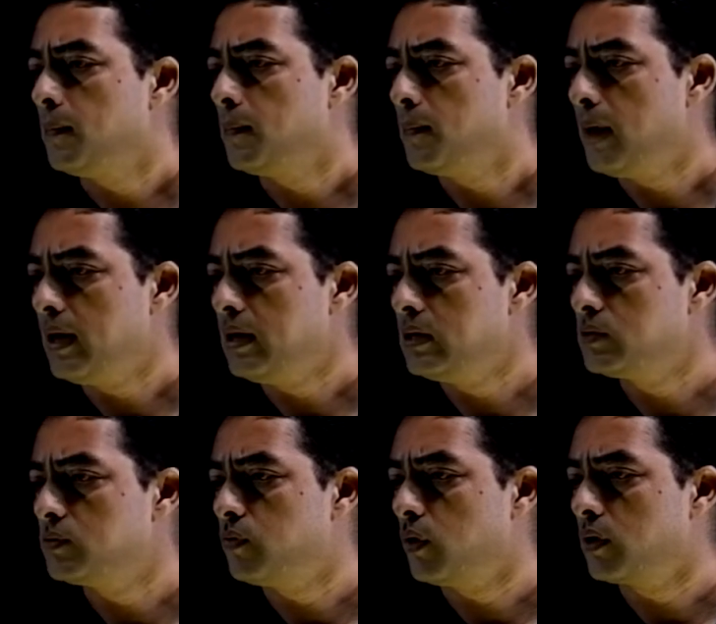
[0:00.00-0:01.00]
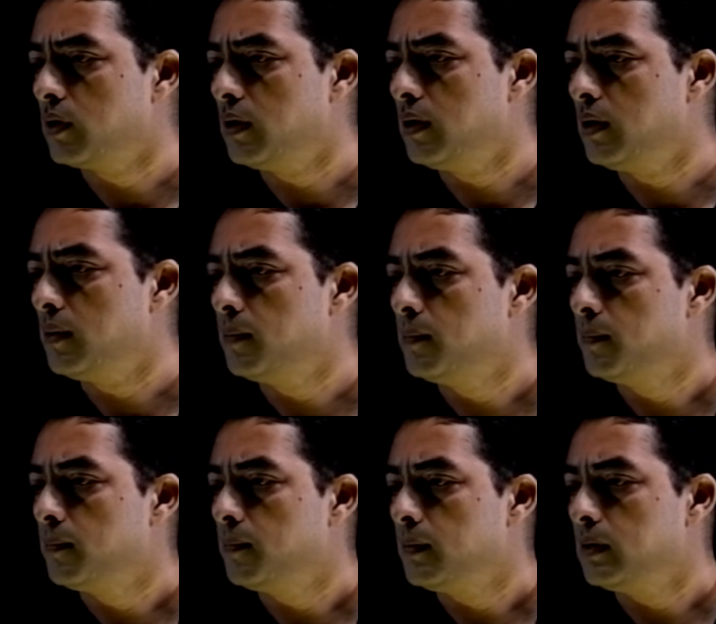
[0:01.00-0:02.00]
minus 40
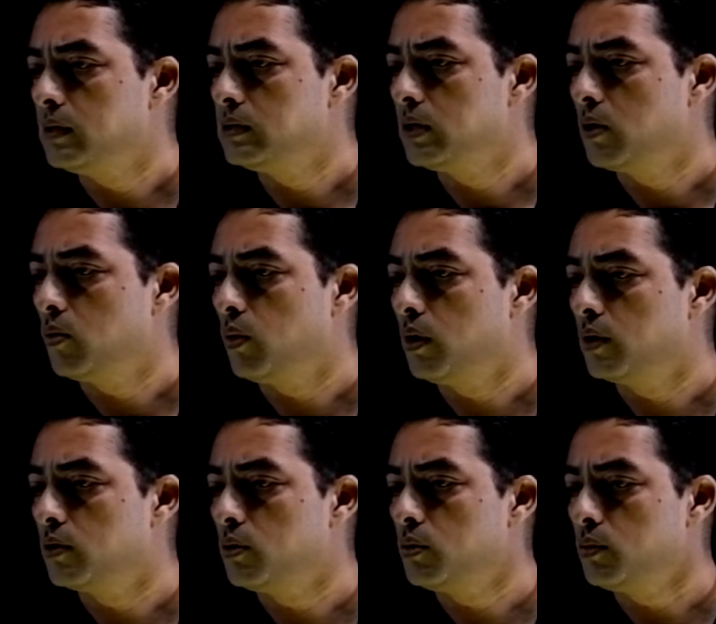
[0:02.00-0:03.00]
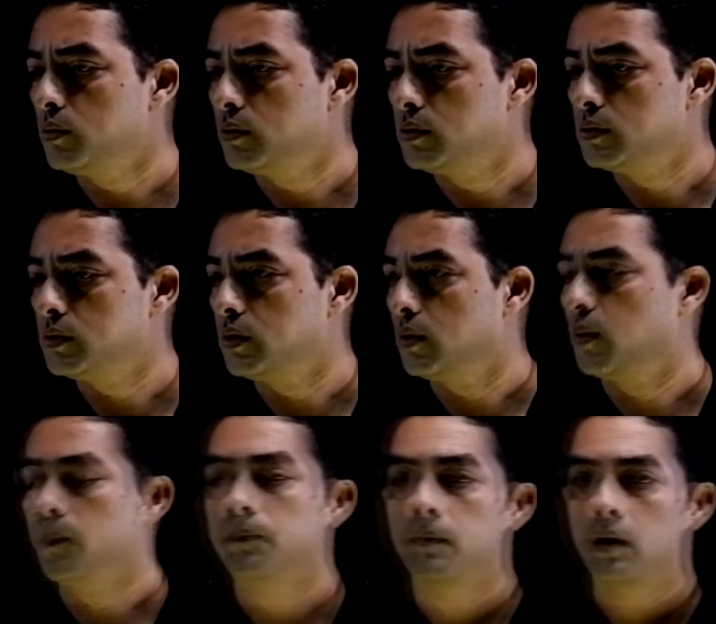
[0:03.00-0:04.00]
is equal to
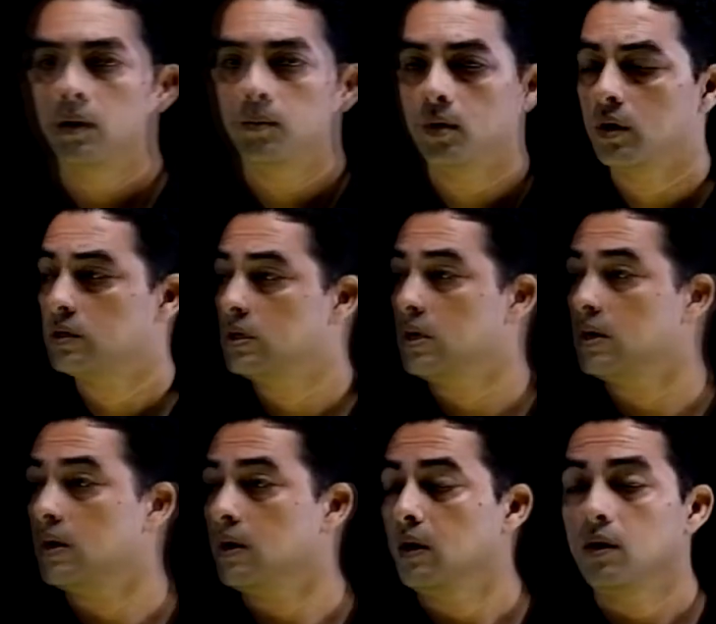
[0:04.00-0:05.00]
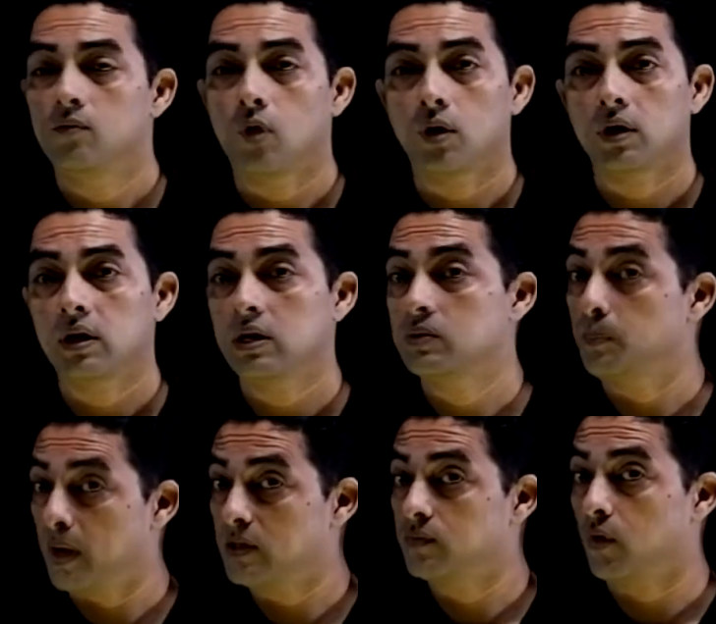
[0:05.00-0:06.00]
0. Because here 40 is
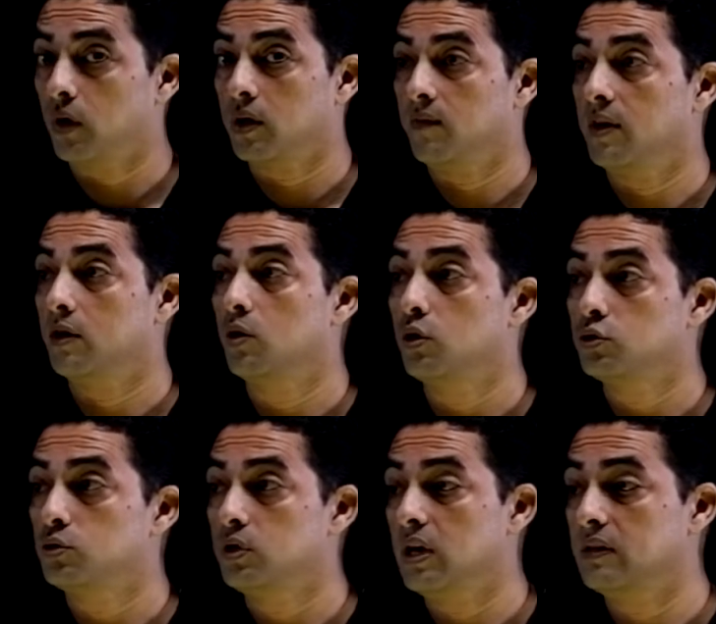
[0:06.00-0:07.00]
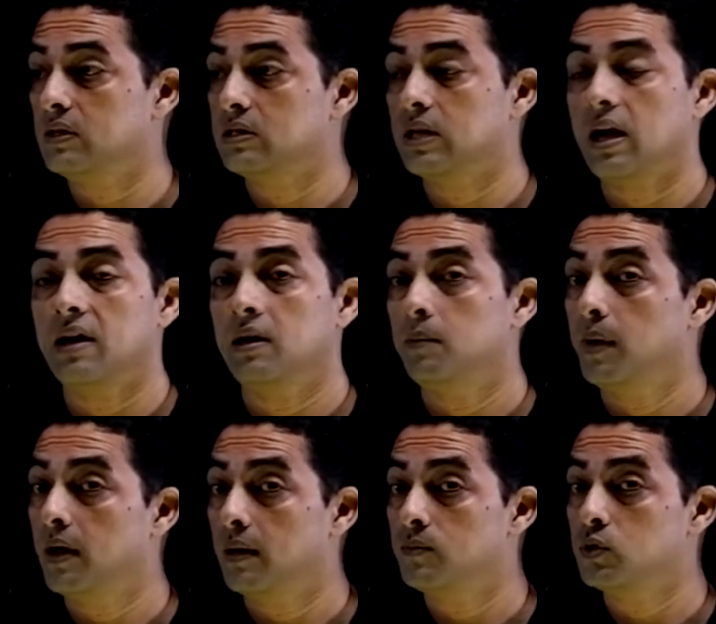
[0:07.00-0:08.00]
plus 40. When it goes to the other side, it
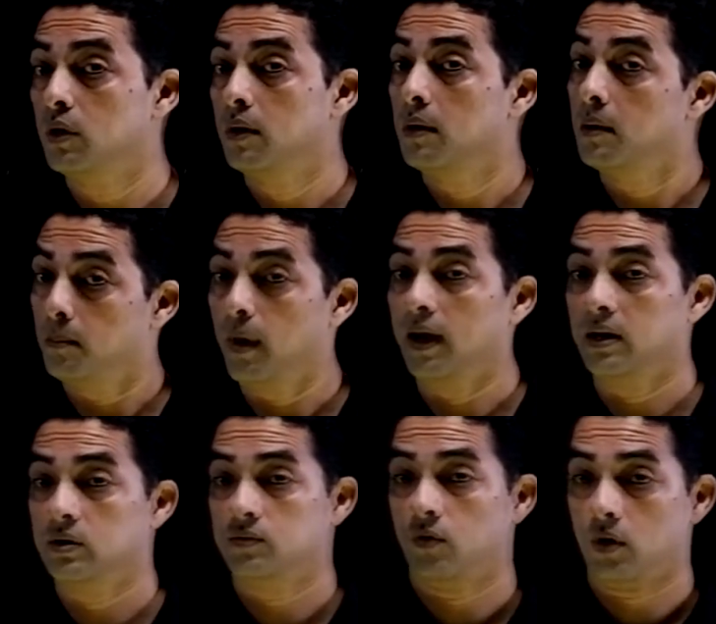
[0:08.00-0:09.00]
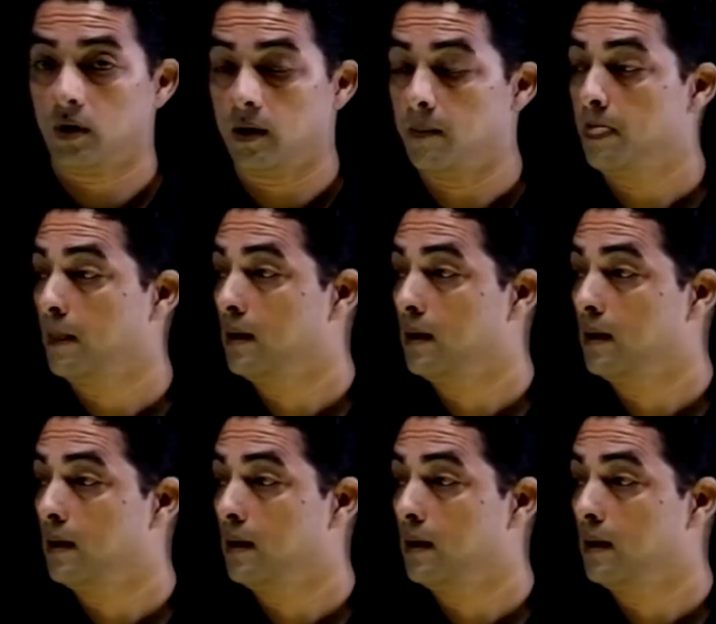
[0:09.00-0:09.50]
becomes minus 40.